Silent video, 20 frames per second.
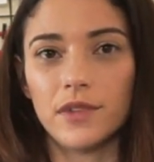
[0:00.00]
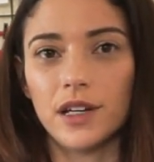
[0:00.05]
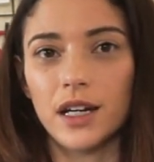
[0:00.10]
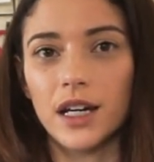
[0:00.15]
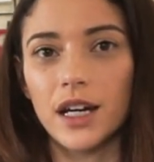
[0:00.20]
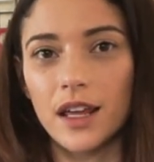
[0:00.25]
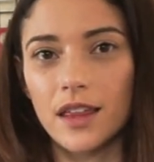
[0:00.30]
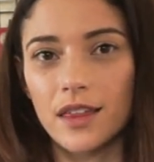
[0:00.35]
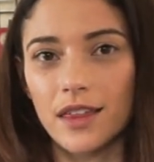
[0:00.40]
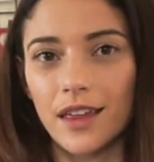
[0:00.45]

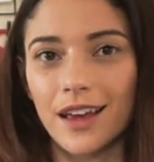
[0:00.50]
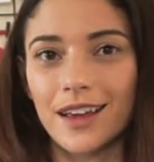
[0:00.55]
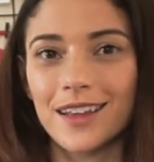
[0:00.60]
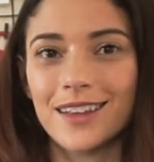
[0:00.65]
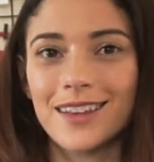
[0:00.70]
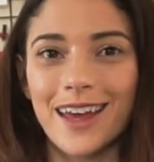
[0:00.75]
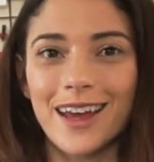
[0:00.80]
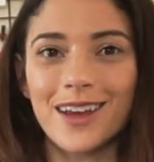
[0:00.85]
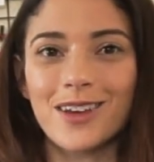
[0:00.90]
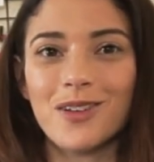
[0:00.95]
anything
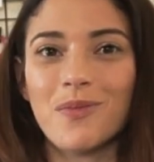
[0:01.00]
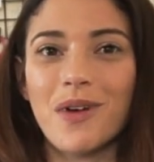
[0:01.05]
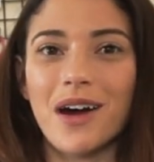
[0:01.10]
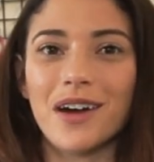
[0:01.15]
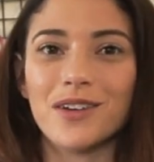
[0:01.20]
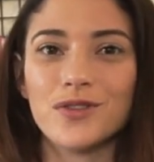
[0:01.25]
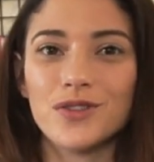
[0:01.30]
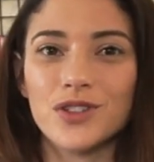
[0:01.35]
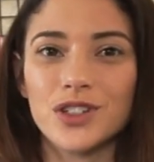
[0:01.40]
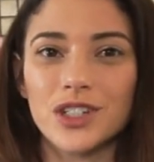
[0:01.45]
that you
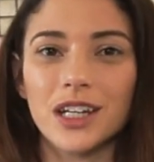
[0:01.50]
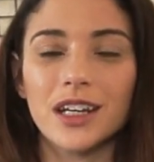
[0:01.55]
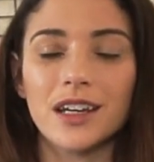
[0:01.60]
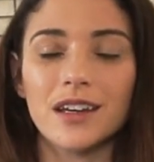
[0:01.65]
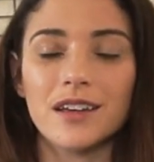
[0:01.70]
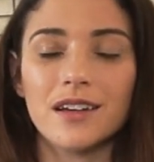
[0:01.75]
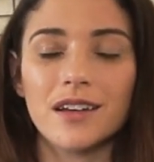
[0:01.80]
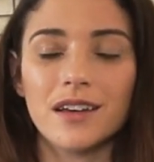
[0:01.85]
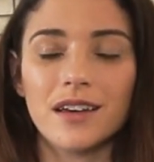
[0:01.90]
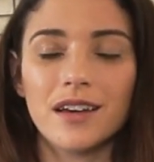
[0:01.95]
might have
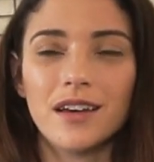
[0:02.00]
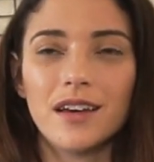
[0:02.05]
shared,